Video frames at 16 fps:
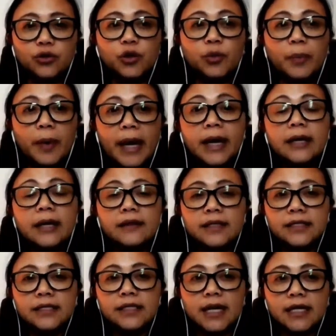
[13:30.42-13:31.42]
pay
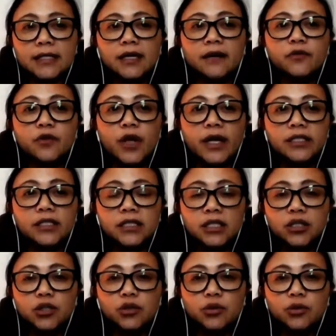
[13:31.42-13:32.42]
this debt? Have you entered
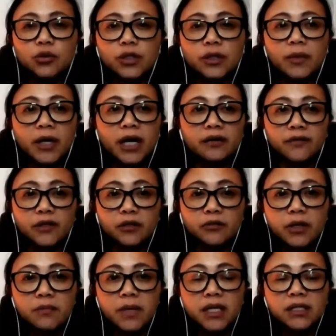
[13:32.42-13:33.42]
into some kind of
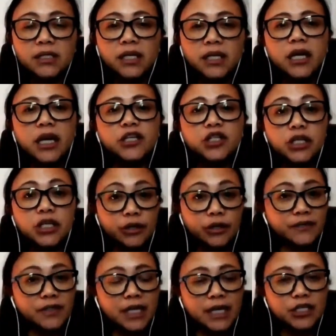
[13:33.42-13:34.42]
agreement? And she could
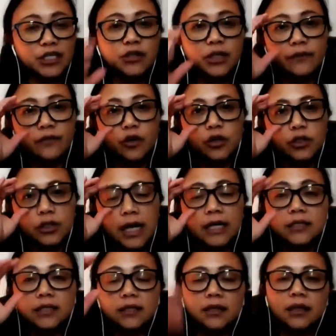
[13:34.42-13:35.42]
have
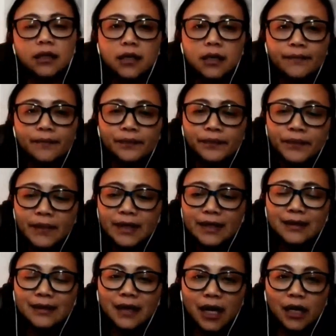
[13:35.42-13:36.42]
contacted the
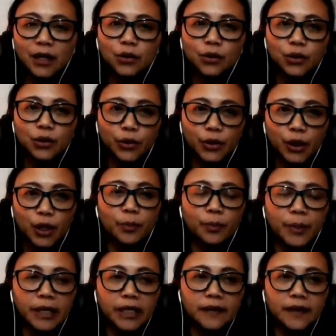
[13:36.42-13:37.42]
landlord, or the
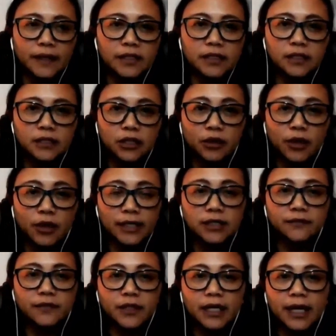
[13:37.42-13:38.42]
company that's
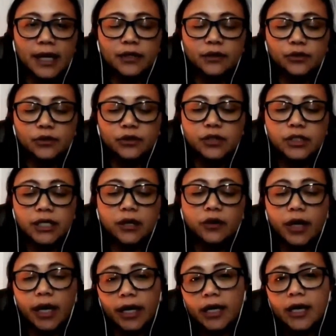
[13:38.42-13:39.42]
acting for the landlord, to say,
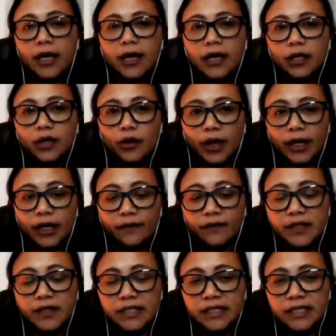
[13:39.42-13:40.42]
okay, I have
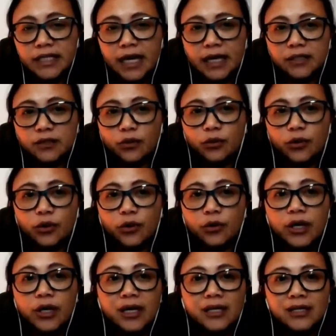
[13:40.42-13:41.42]
this debt,
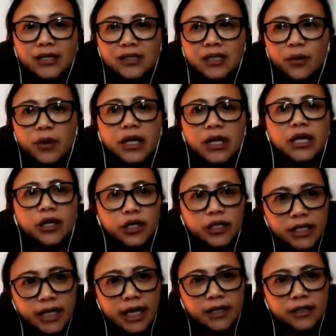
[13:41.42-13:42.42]
although it's not really her
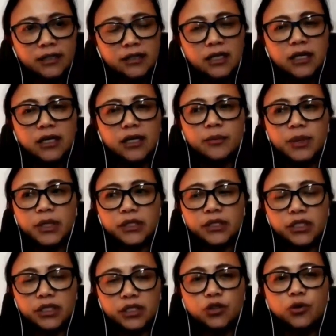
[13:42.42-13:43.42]
debt because
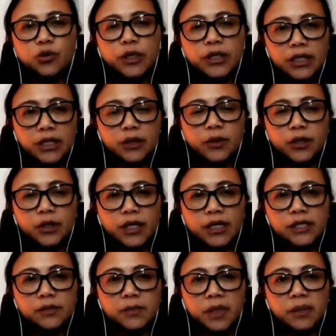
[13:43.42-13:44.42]
it's jointly with her
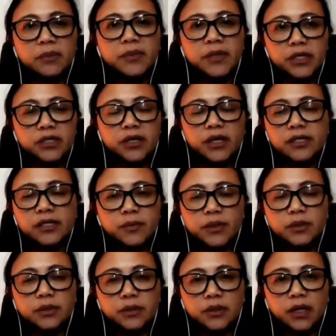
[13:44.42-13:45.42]
husband, but because her husband